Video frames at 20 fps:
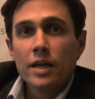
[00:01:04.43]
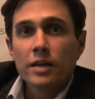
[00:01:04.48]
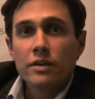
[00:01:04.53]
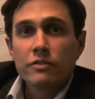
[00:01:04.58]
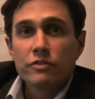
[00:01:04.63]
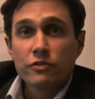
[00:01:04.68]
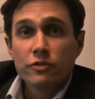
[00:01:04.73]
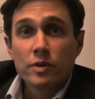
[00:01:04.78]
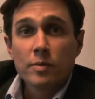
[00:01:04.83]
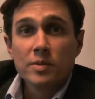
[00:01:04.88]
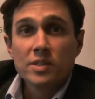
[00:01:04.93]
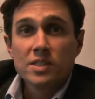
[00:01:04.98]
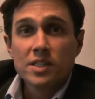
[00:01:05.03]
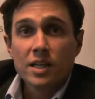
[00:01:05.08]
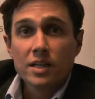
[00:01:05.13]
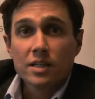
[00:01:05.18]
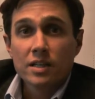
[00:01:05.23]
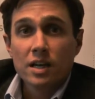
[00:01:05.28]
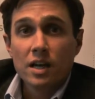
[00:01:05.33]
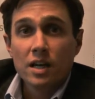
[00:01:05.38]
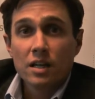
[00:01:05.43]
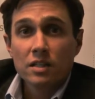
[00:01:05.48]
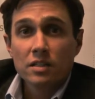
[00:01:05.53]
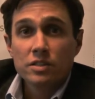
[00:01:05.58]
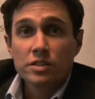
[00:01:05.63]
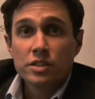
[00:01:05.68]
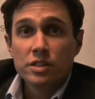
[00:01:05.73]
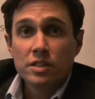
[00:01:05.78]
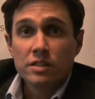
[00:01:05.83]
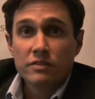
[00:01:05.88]
And from a
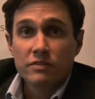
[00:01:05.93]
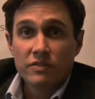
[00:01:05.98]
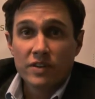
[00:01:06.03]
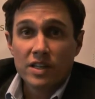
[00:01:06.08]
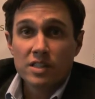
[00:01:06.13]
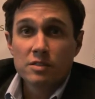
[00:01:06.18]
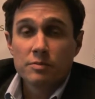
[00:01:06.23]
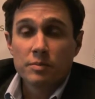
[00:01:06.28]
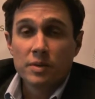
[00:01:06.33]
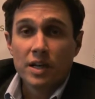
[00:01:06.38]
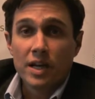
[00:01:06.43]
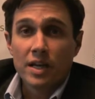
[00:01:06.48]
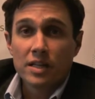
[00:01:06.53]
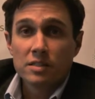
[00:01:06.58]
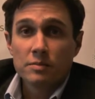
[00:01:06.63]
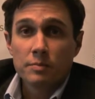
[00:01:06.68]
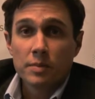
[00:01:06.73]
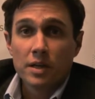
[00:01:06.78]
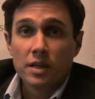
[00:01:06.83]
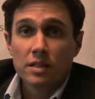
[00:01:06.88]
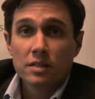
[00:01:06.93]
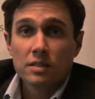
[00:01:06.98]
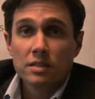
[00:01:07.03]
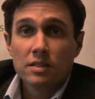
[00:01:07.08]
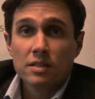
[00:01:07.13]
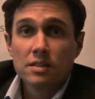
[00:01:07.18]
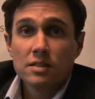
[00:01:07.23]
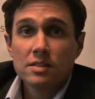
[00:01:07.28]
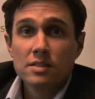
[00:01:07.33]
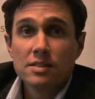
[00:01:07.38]
technology investment aspect,
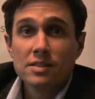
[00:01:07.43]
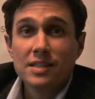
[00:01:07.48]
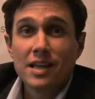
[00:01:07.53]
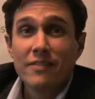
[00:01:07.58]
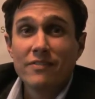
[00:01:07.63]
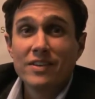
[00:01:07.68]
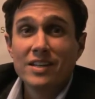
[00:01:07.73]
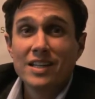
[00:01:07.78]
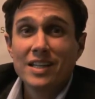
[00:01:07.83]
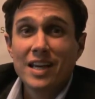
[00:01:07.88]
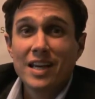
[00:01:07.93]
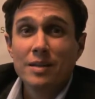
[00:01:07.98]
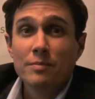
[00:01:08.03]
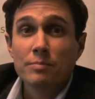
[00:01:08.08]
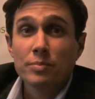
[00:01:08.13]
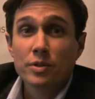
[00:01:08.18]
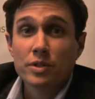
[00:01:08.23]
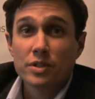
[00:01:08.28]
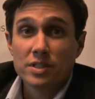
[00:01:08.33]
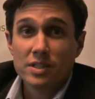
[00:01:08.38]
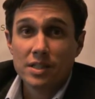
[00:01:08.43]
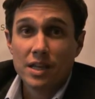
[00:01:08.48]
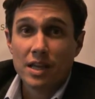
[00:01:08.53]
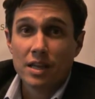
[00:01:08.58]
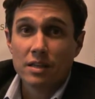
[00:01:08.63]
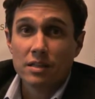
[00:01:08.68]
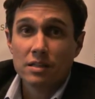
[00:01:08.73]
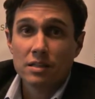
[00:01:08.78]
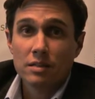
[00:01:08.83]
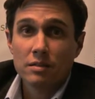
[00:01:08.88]

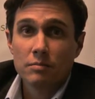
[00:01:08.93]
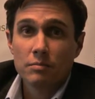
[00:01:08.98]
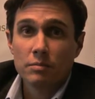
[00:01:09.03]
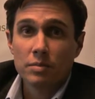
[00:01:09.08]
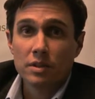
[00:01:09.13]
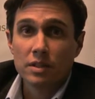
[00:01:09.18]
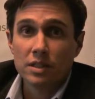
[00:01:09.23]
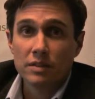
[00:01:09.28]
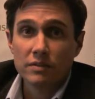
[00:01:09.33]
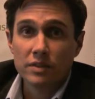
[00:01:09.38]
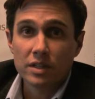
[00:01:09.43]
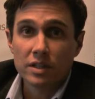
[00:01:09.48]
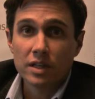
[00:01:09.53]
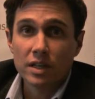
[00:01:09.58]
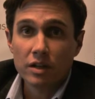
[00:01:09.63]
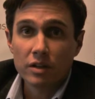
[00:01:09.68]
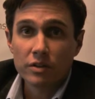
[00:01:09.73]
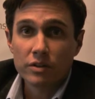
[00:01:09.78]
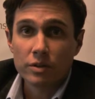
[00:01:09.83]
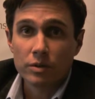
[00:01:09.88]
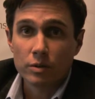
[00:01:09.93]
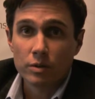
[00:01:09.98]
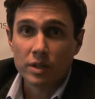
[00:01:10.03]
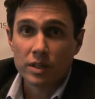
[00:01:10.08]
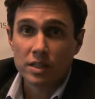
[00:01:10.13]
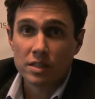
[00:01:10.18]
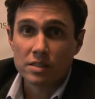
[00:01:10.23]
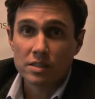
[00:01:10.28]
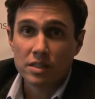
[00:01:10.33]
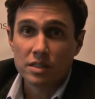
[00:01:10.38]
78% believe their healthcare
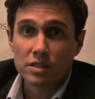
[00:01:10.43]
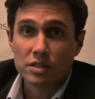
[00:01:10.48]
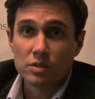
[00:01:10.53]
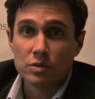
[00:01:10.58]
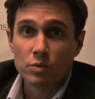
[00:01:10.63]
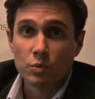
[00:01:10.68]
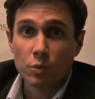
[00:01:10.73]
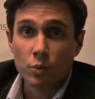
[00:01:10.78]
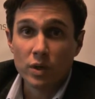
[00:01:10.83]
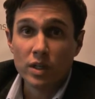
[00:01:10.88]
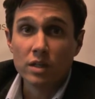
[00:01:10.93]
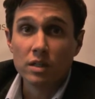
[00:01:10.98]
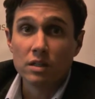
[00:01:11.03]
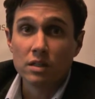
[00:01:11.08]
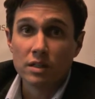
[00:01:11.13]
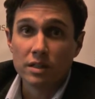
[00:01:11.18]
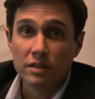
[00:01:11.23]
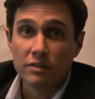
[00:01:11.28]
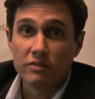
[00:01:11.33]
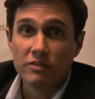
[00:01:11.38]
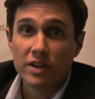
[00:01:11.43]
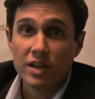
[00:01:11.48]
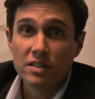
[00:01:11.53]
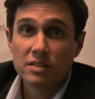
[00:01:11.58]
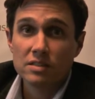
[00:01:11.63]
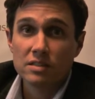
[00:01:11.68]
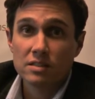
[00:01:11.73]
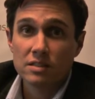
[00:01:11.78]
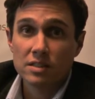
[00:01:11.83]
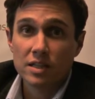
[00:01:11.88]
organizations will
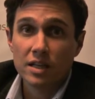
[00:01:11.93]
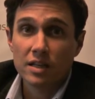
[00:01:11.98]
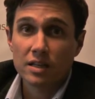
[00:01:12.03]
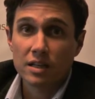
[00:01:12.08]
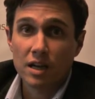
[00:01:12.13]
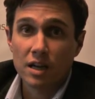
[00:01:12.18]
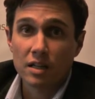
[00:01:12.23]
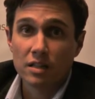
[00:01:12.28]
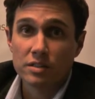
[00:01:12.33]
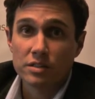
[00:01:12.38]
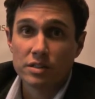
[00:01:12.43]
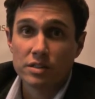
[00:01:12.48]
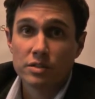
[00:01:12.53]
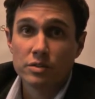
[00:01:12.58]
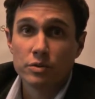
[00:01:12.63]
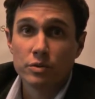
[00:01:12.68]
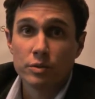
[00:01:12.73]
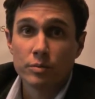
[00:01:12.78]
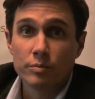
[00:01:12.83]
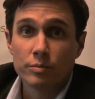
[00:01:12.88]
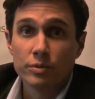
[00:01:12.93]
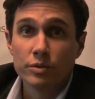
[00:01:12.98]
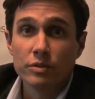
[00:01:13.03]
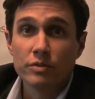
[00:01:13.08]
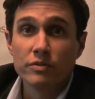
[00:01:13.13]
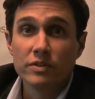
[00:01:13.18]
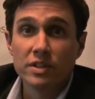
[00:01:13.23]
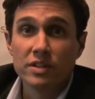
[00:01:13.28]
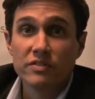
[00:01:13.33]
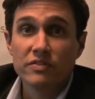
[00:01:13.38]
invest in technologies to
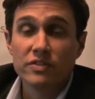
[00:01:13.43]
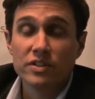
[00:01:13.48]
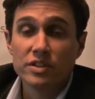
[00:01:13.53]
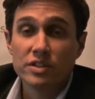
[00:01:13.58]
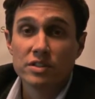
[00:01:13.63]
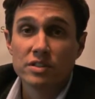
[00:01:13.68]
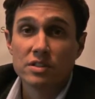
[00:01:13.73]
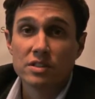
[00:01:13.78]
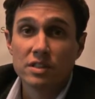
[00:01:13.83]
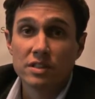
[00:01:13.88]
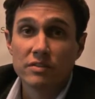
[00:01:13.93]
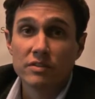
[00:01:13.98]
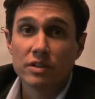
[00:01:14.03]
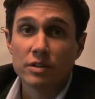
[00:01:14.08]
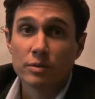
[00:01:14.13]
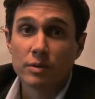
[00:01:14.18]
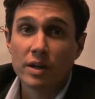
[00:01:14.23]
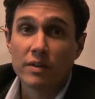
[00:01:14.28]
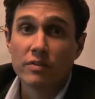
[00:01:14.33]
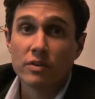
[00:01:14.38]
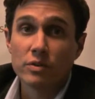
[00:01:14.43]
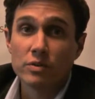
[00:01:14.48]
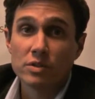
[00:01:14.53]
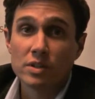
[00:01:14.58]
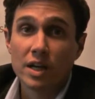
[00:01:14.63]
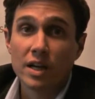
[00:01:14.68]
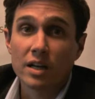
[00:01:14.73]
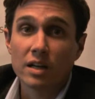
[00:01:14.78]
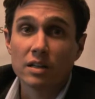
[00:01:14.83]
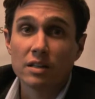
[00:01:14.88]
improve the efficiency of their revenue
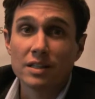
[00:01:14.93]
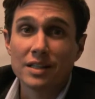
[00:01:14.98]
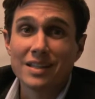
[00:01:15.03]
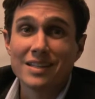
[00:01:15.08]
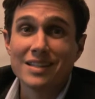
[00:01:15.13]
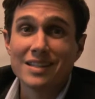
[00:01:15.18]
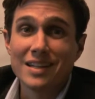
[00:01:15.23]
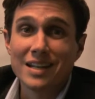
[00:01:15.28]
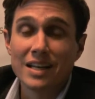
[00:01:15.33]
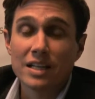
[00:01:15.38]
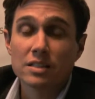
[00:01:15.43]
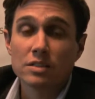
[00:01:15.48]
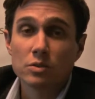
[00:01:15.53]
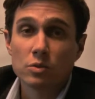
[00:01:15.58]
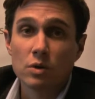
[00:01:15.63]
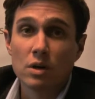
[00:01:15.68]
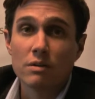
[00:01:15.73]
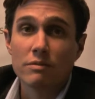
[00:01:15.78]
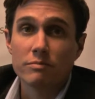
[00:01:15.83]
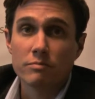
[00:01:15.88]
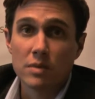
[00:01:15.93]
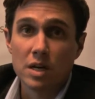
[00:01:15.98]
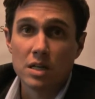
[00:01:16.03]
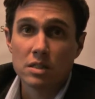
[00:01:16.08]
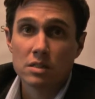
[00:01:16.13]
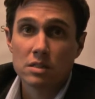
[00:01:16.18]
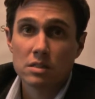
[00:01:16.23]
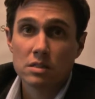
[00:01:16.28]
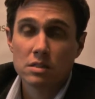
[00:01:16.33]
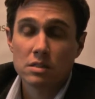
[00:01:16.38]
cycle in the next 12
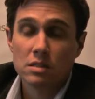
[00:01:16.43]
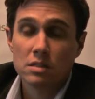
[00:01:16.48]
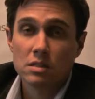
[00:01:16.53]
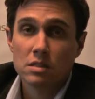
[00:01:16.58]
months.